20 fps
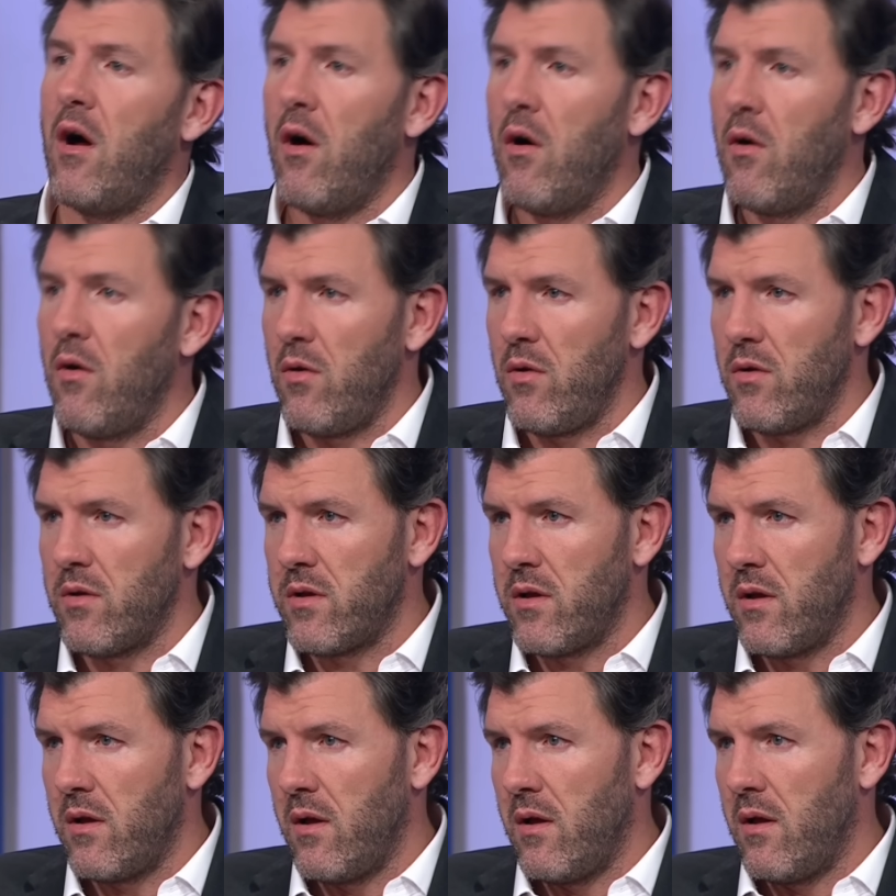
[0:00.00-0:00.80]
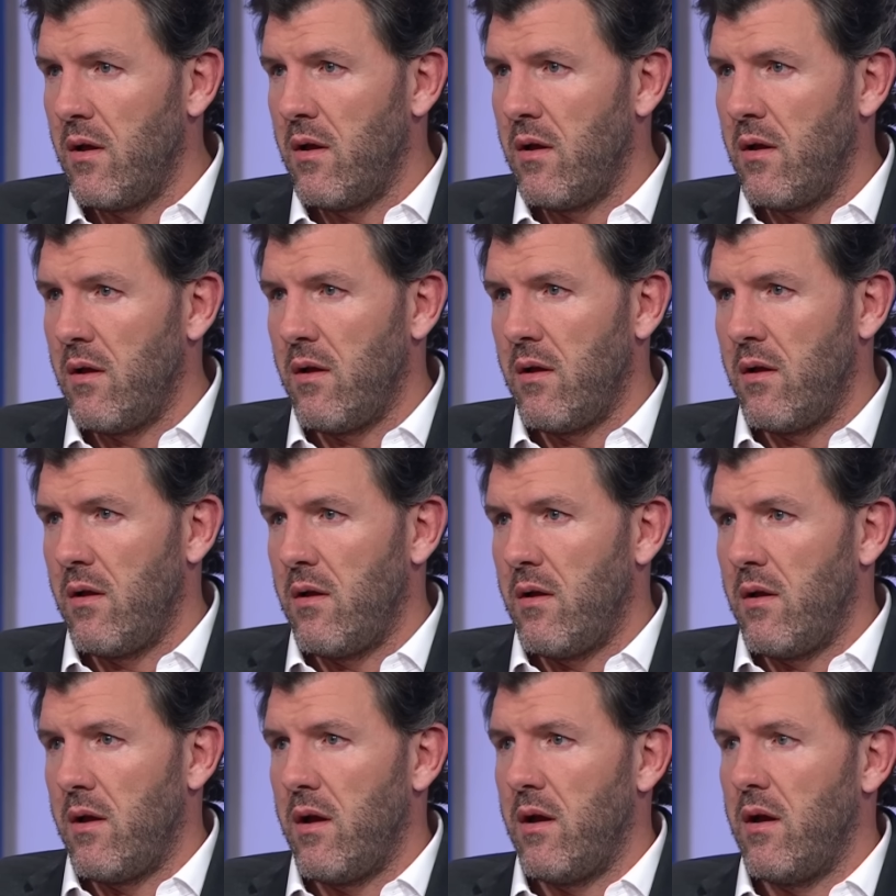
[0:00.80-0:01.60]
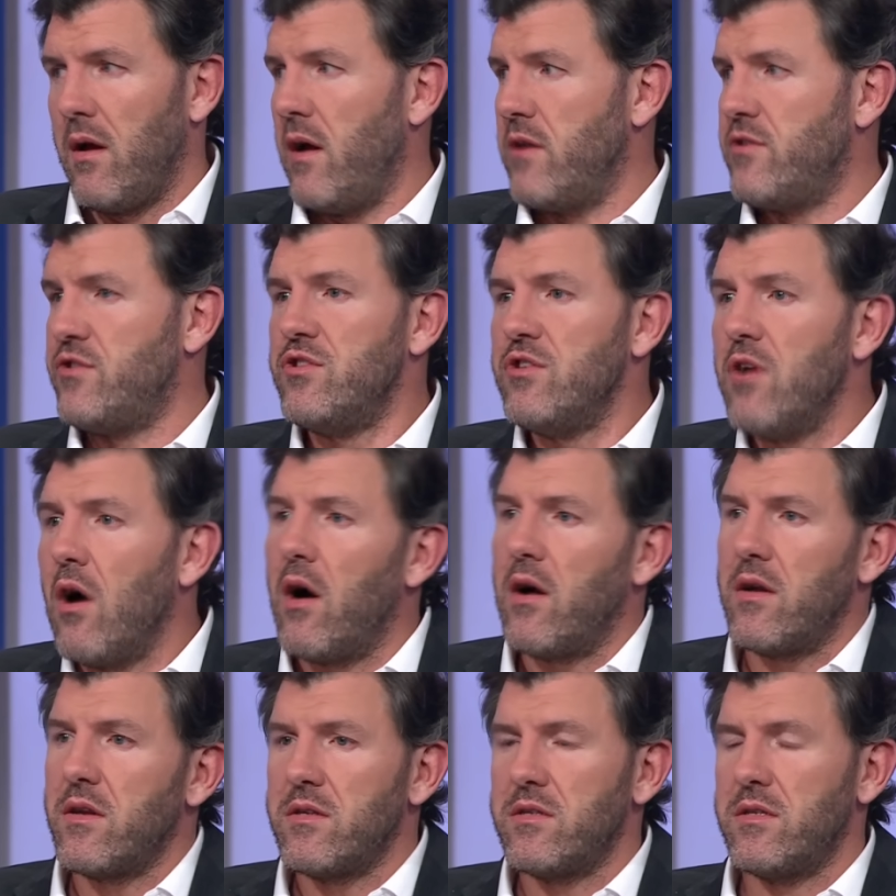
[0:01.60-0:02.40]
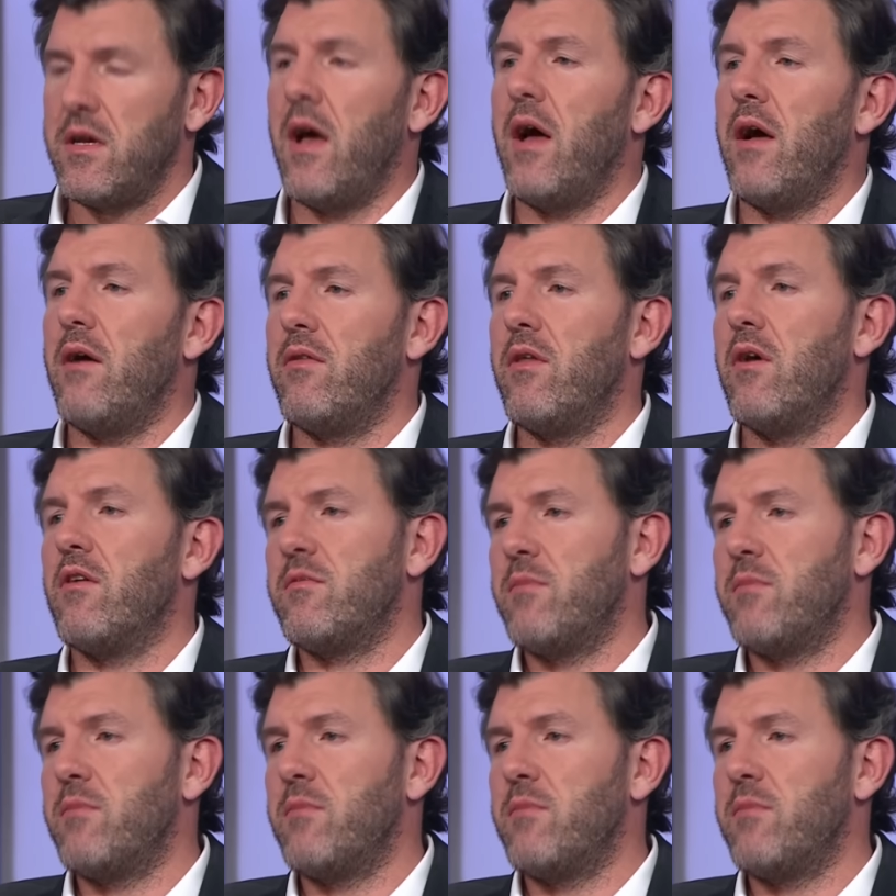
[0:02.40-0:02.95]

hold a jot to how